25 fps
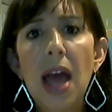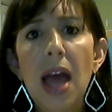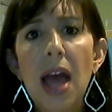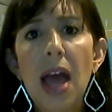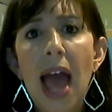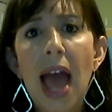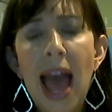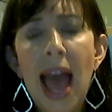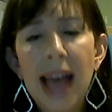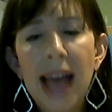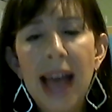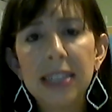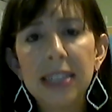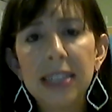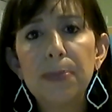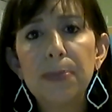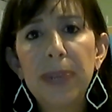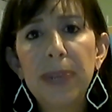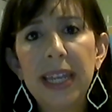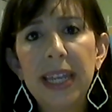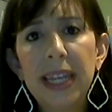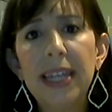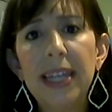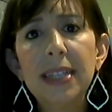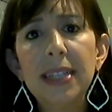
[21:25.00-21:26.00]
As
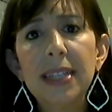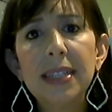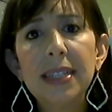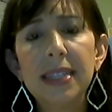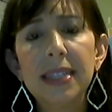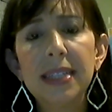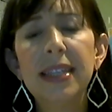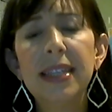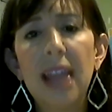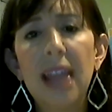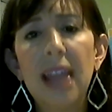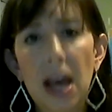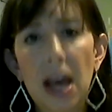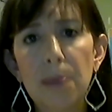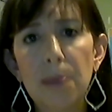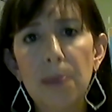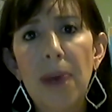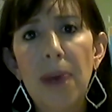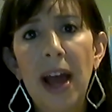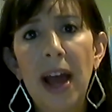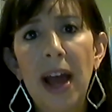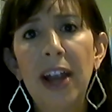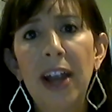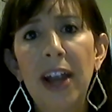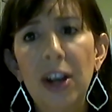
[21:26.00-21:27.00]
peace is the
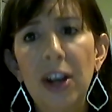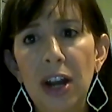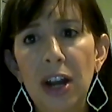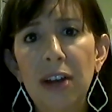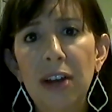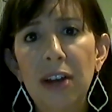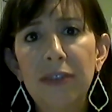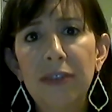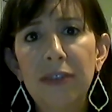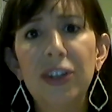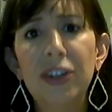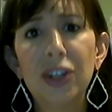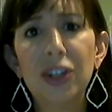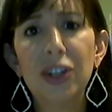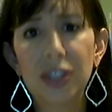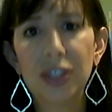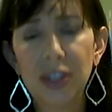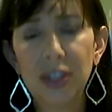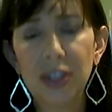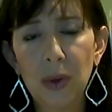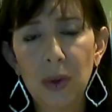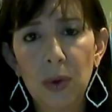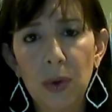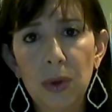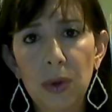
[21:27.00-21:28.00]
umpire of your
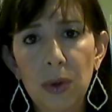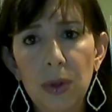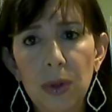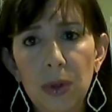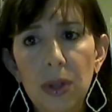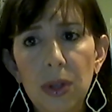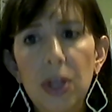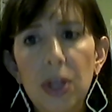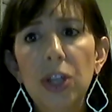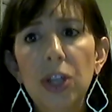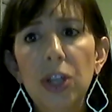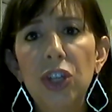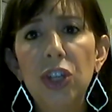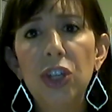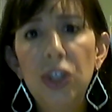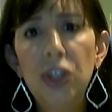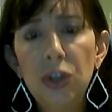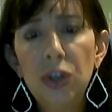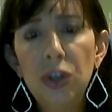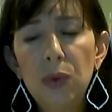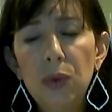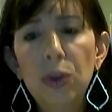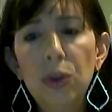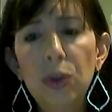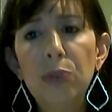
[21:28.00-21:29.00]
soul,
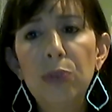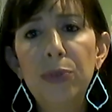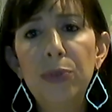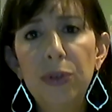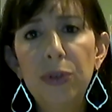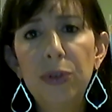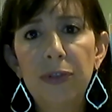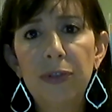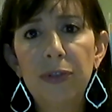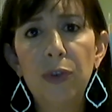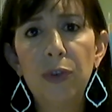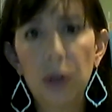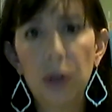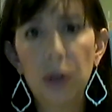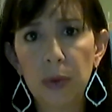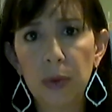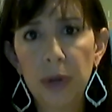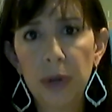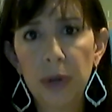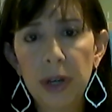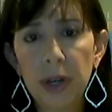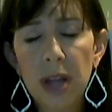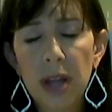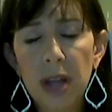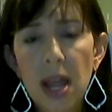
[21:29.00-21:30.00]
you will move
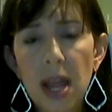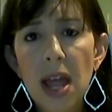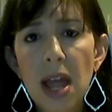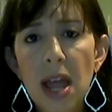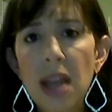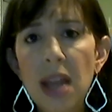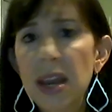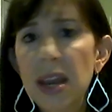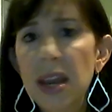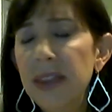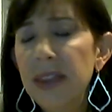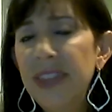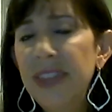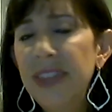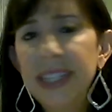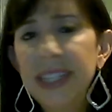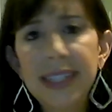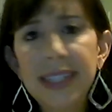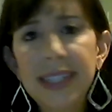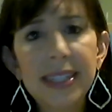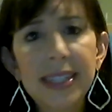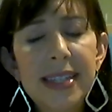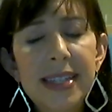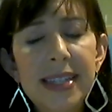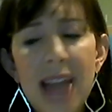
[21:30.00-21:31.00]
forward. This
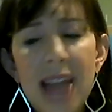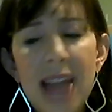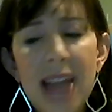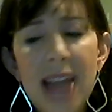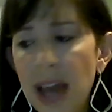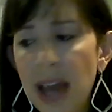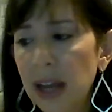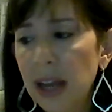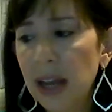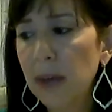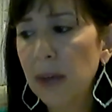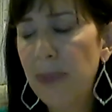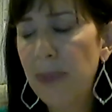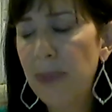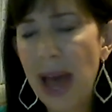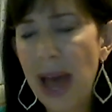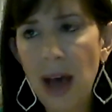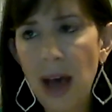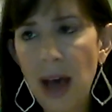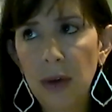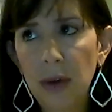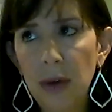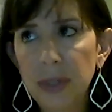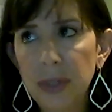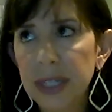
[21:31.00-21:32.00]
is not
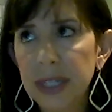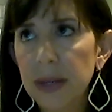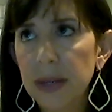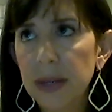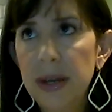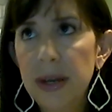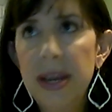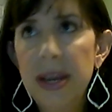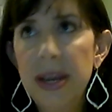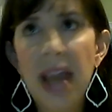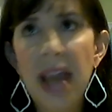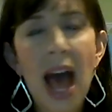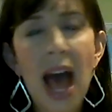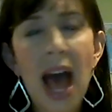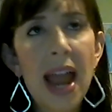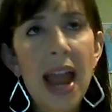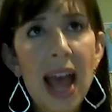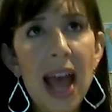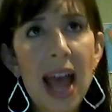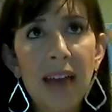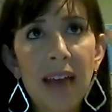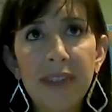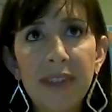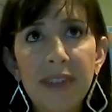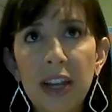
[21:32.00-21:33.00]
about not
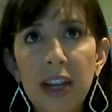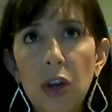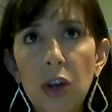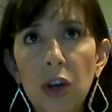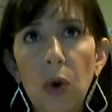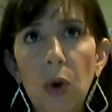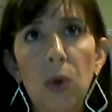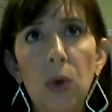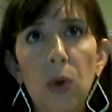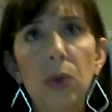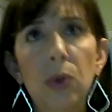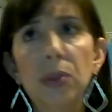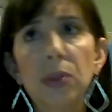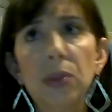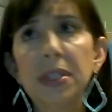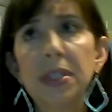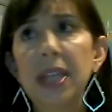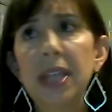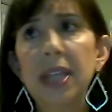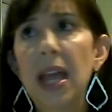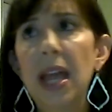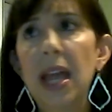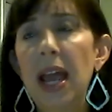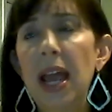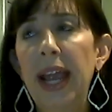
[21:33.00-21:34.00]
having goals
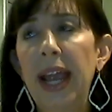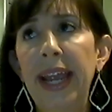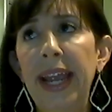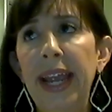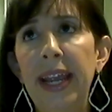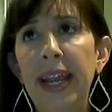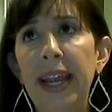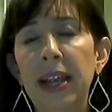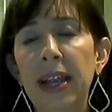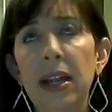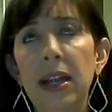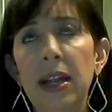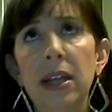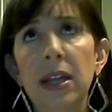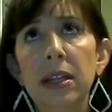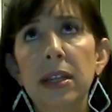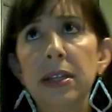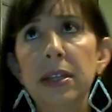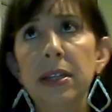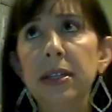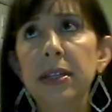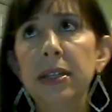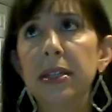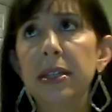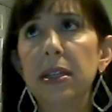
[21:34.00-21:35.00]

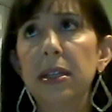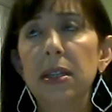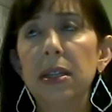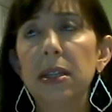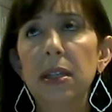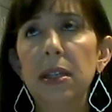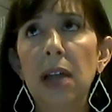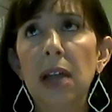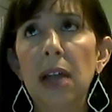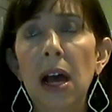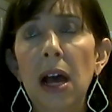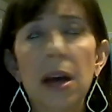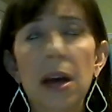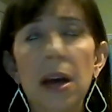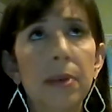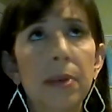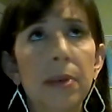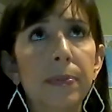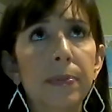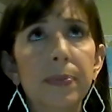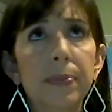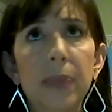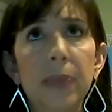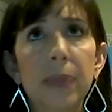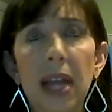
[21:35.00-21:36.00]
and,
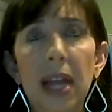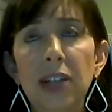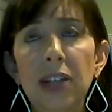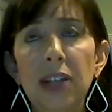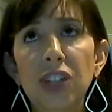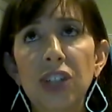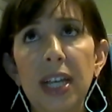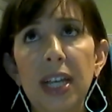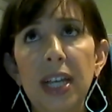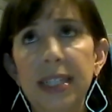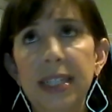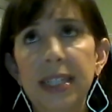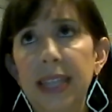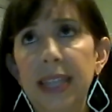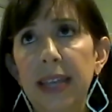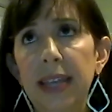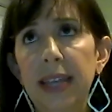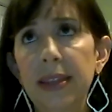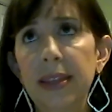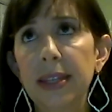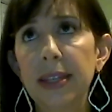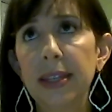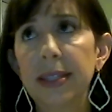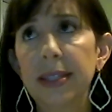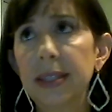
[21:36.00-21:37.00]
how shall I say
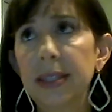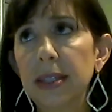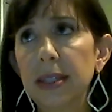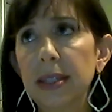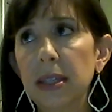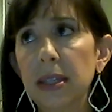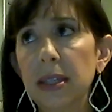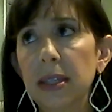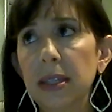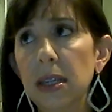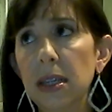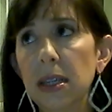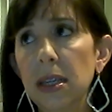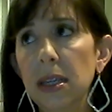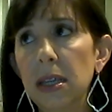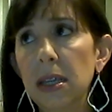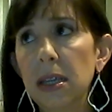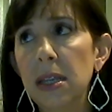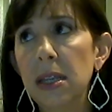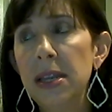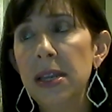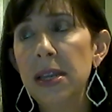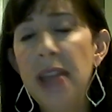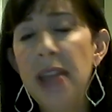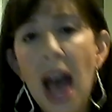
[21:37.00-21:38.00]
this?
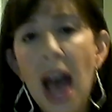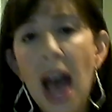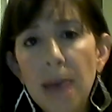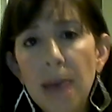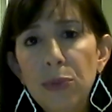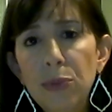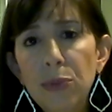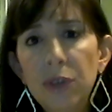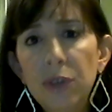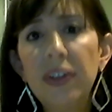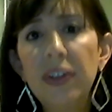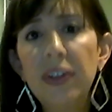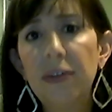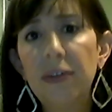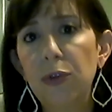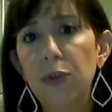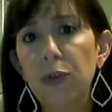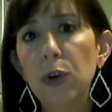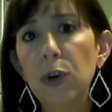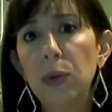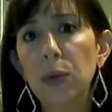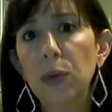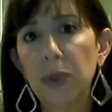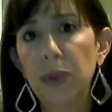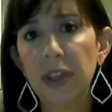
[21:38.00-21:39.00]
Not moving
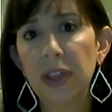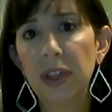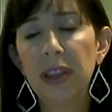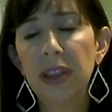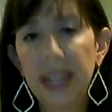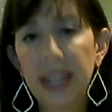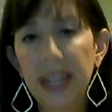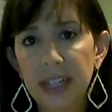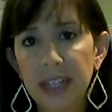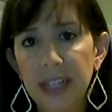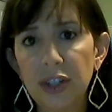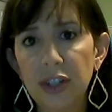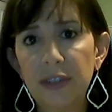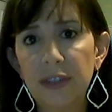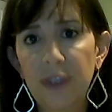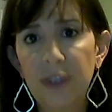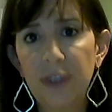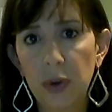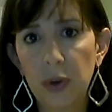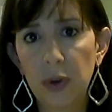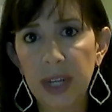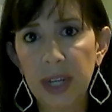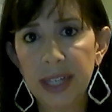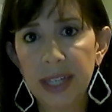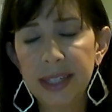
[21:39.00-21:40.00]
forward with a laser
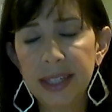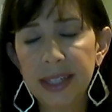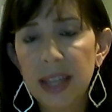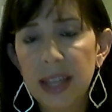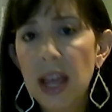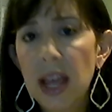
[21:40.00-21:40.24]
focus.